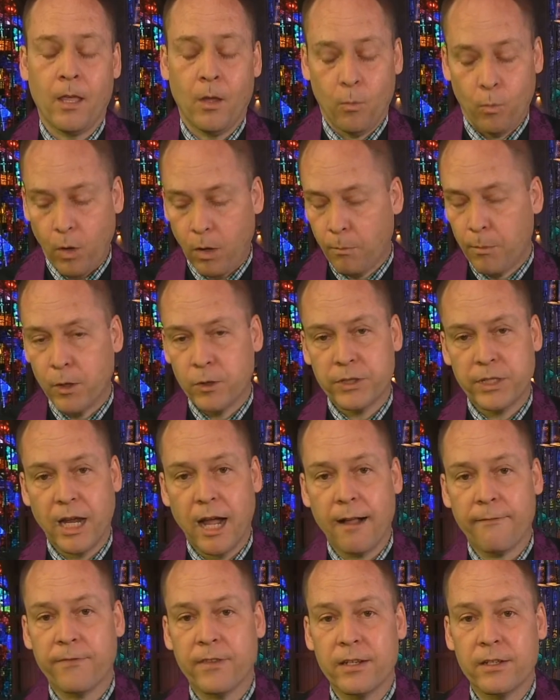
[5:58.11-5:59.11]
While most
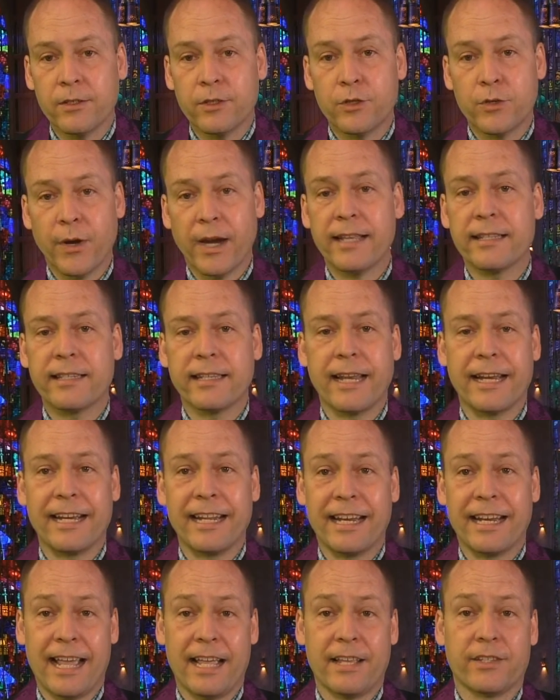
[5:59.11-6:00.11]
often
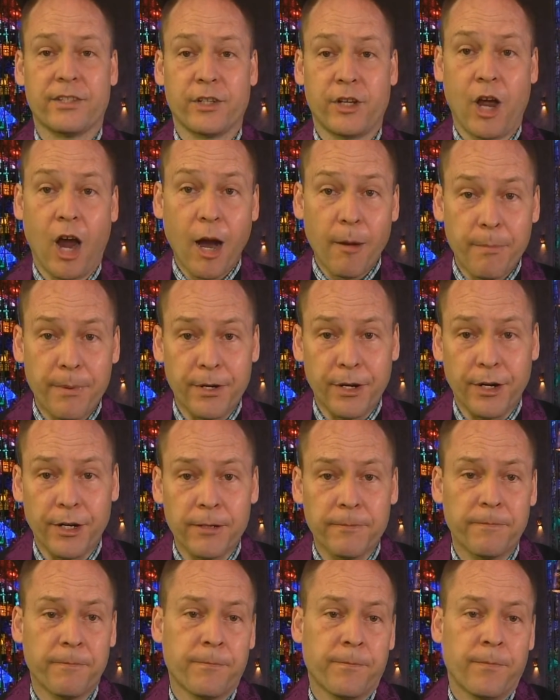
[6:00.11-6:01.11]
translated as carpenter,
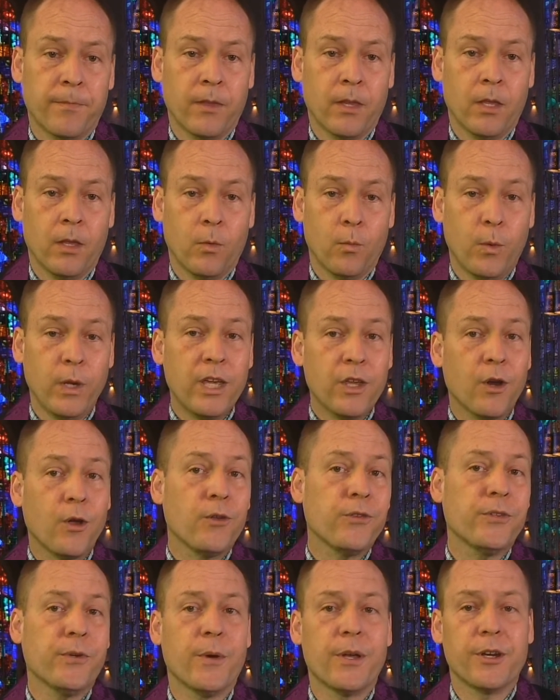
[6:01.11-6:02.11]
we could
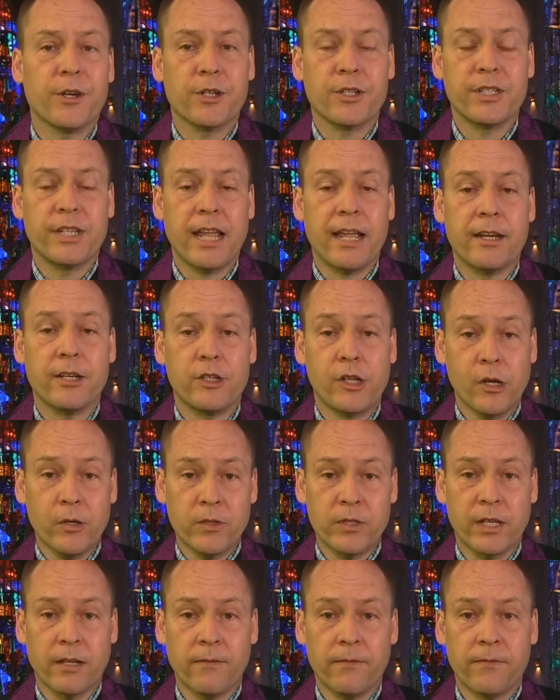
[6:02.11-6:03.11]
also understand
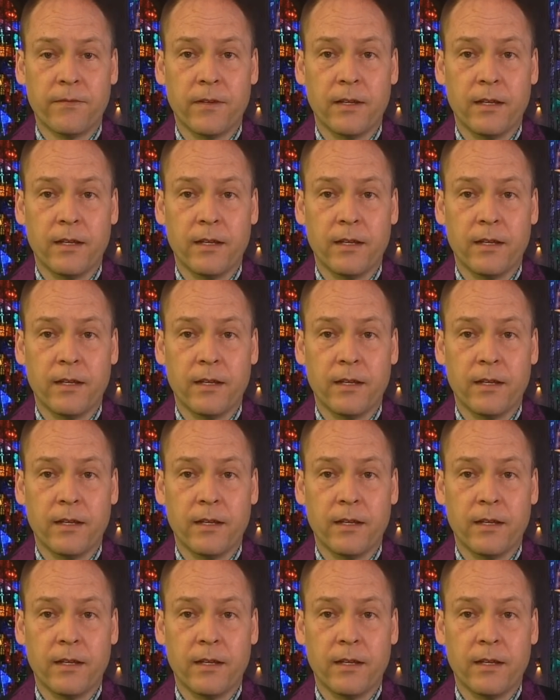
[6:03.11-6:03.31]
Joseph